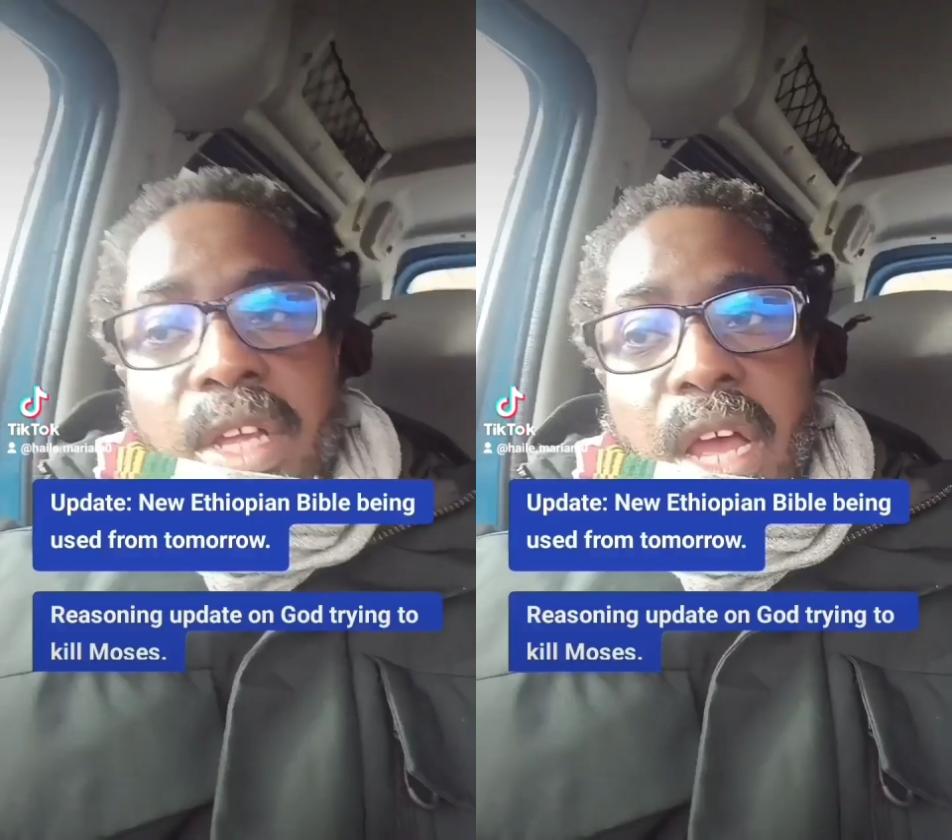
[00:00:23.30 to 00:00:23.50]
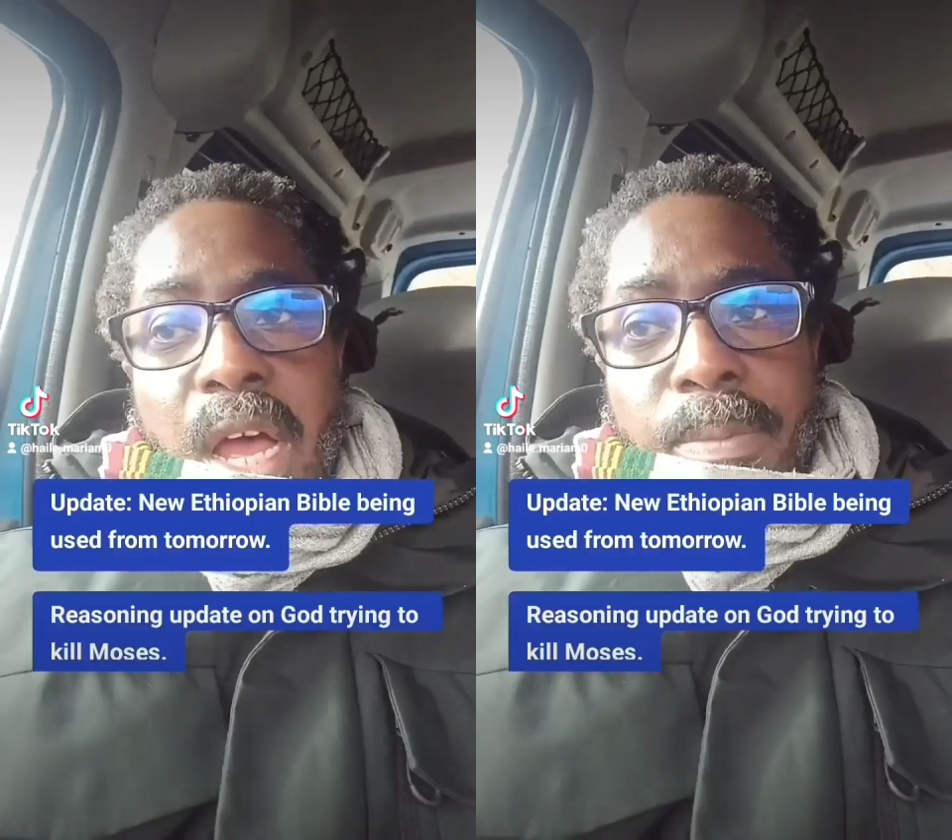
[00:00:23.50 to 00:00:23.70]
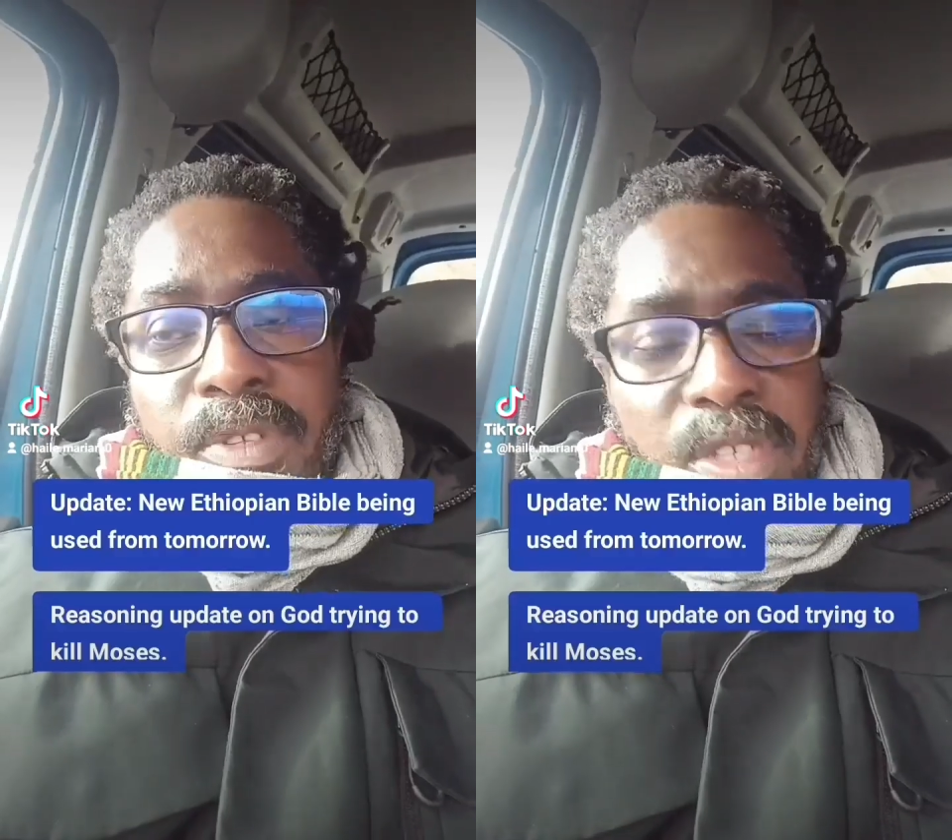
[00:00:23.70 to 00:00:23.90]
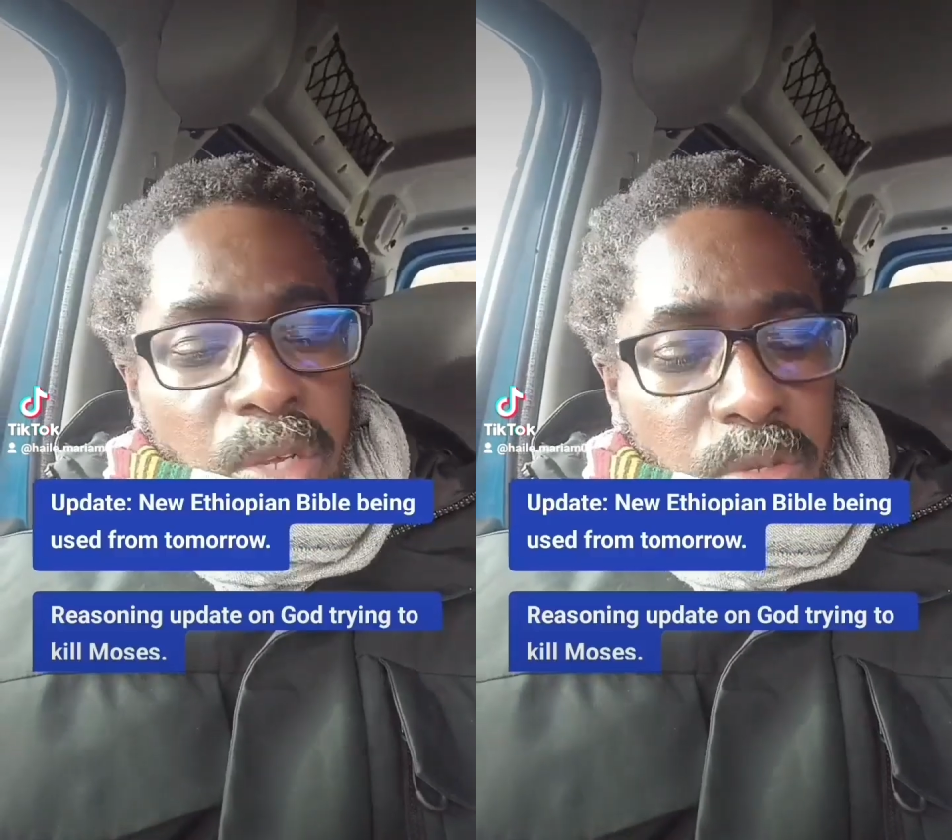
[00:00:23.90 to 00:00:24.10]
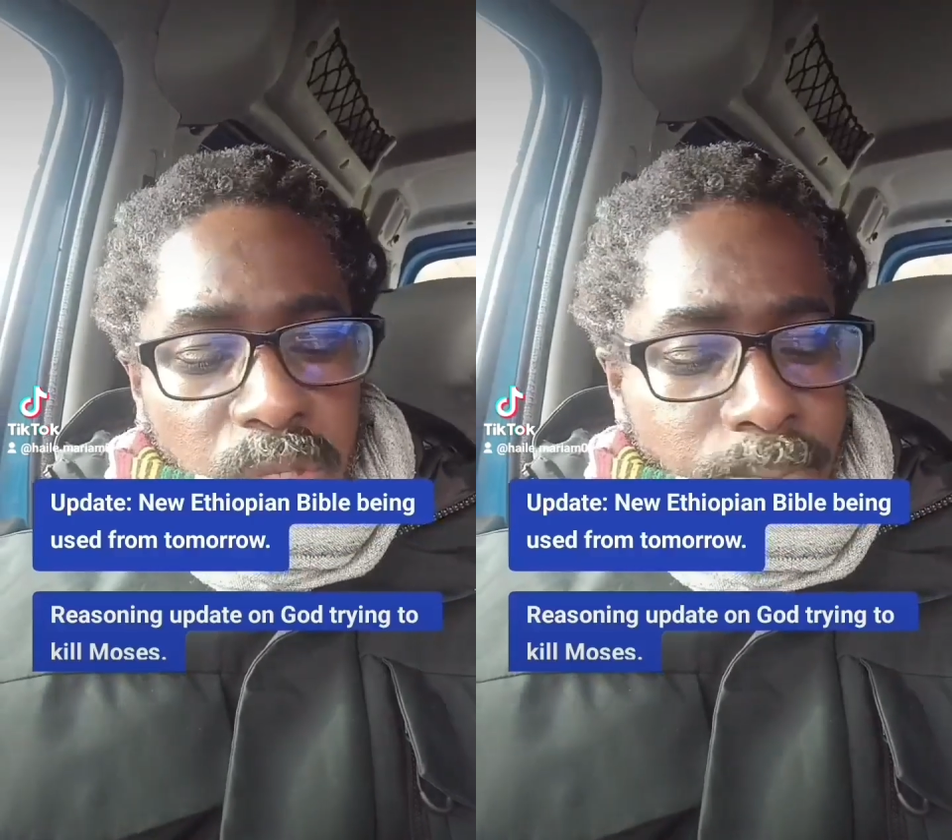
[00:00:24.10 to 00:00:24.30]
So the
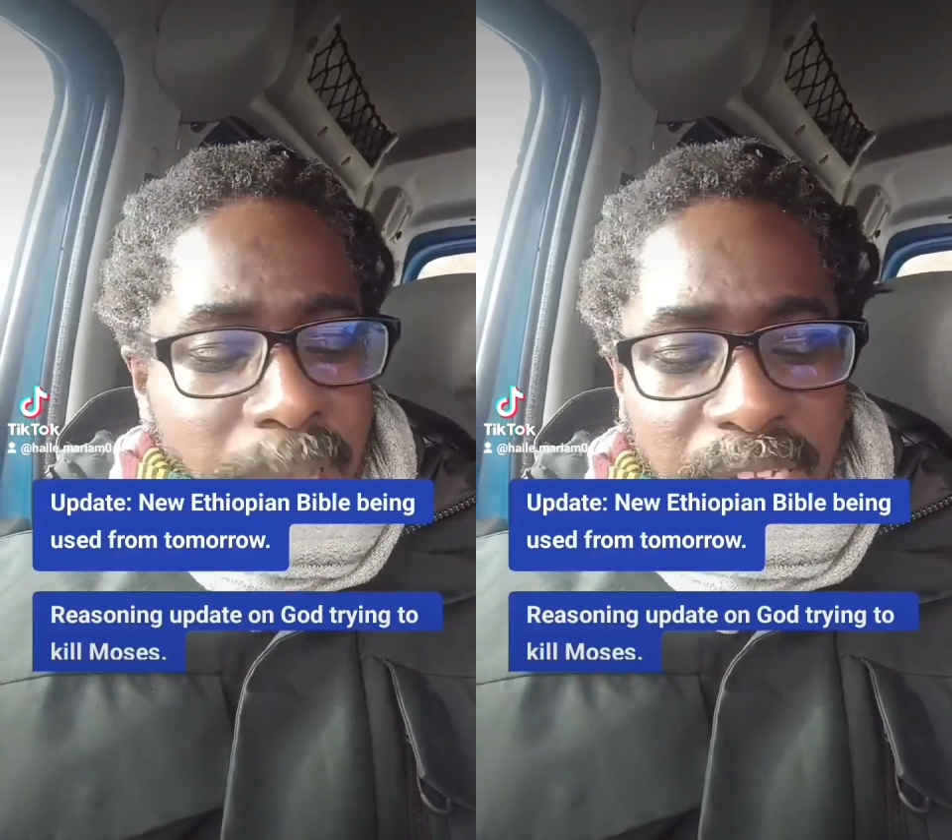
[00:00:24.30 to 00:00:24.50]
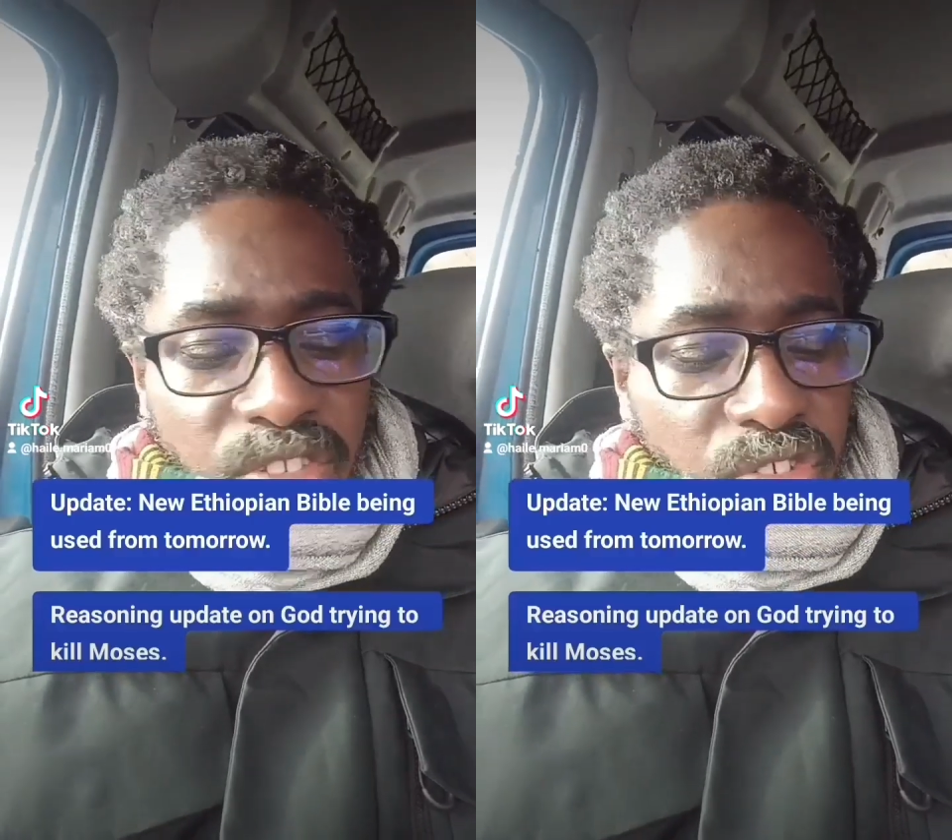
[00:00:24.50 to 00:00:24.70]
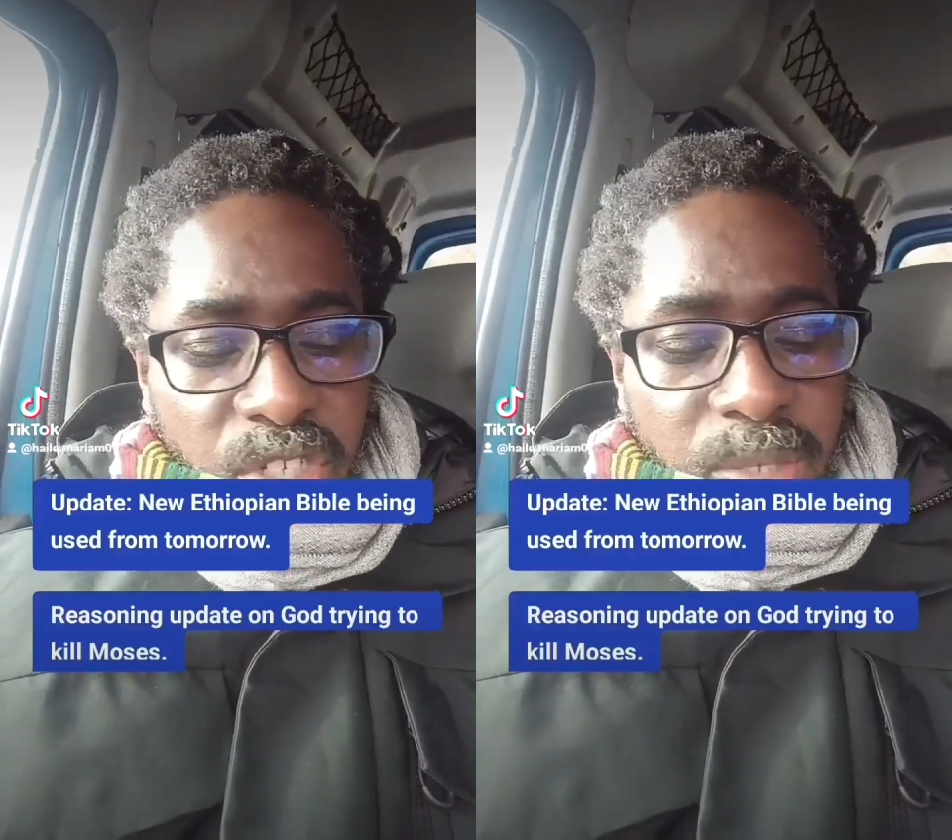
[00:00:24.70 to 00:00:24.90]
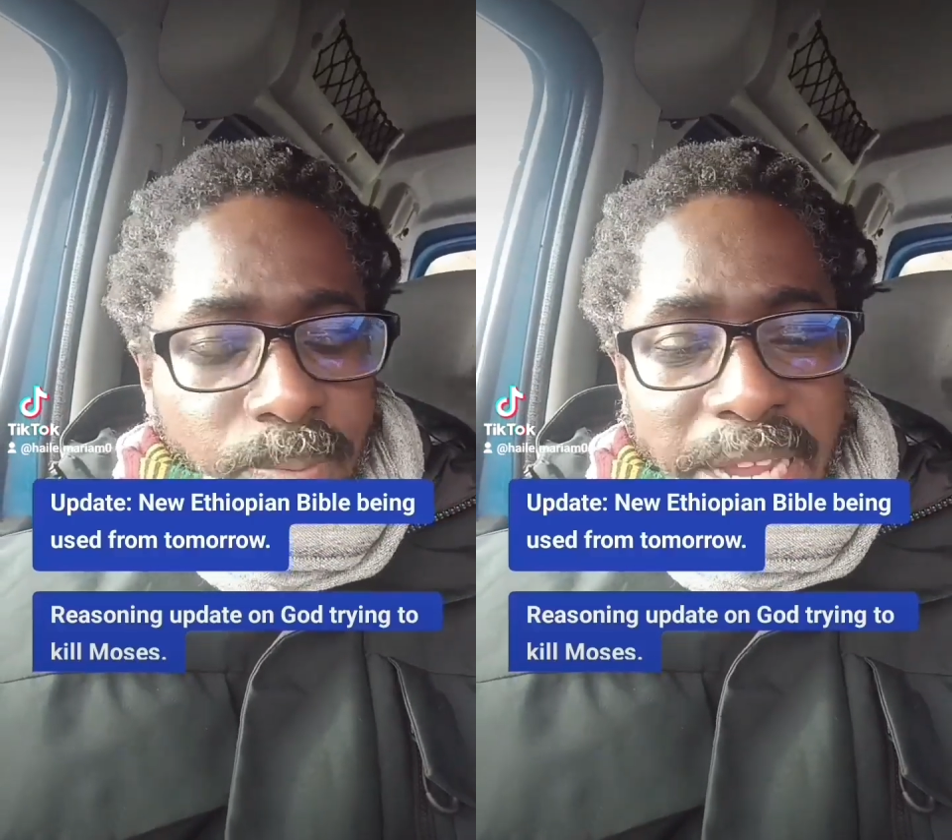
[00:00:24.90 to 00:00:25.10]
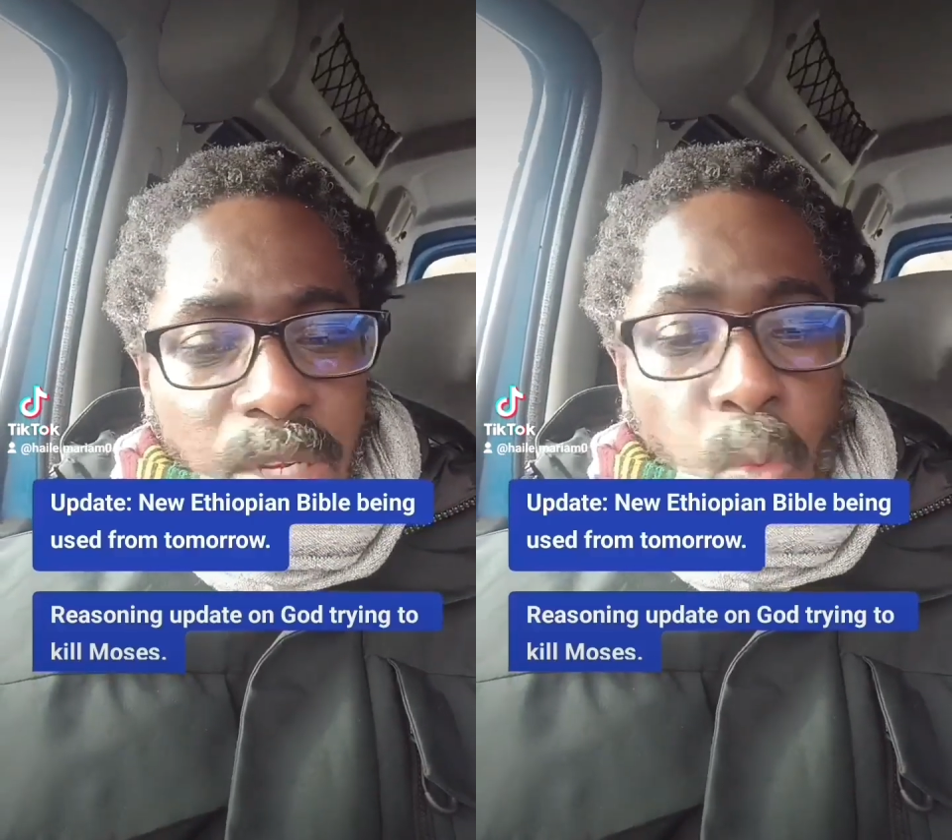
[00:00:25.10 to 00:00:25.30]

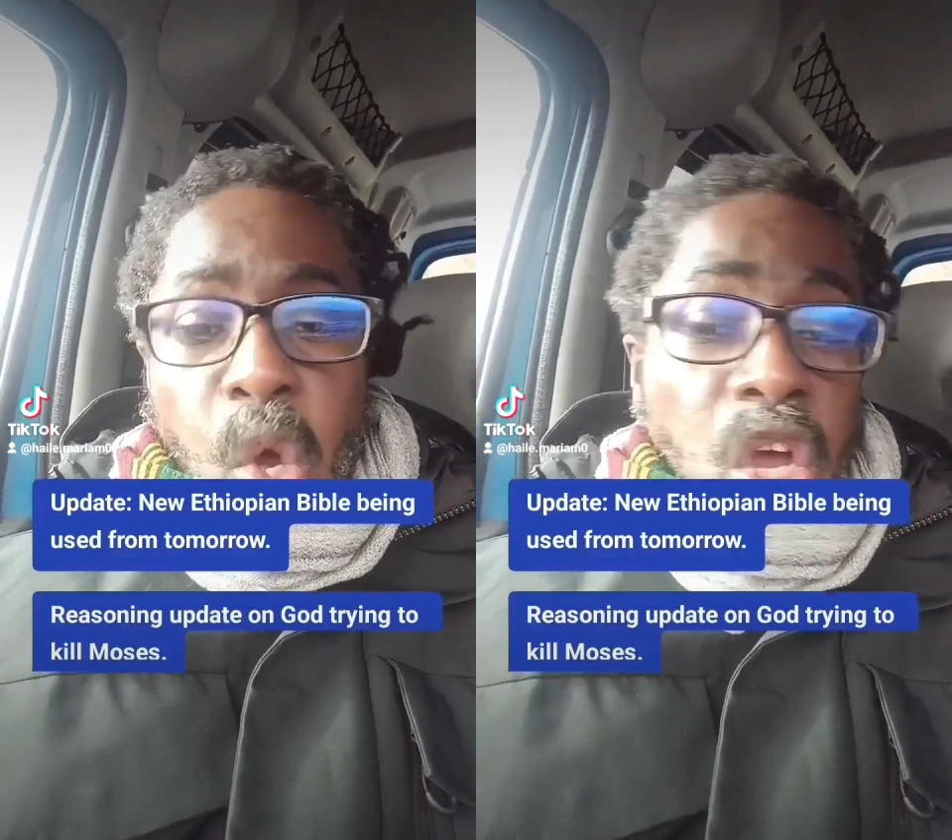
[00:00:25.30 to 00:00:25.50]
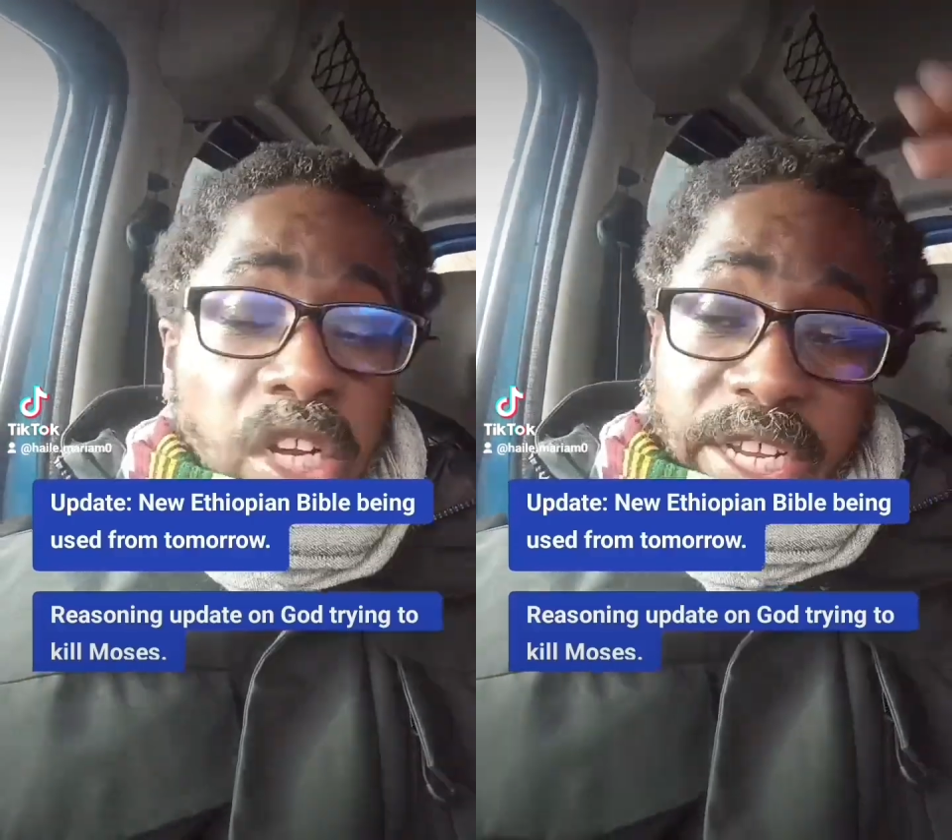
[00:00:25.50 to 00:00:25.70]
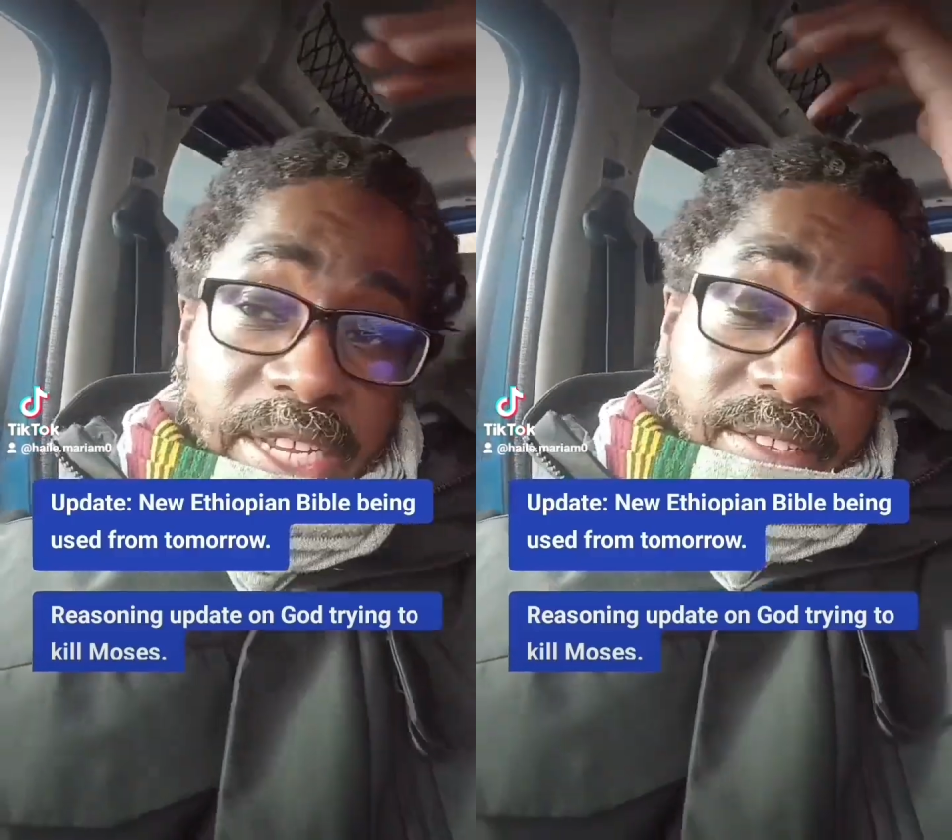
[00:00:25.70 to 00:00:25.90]
main wording is the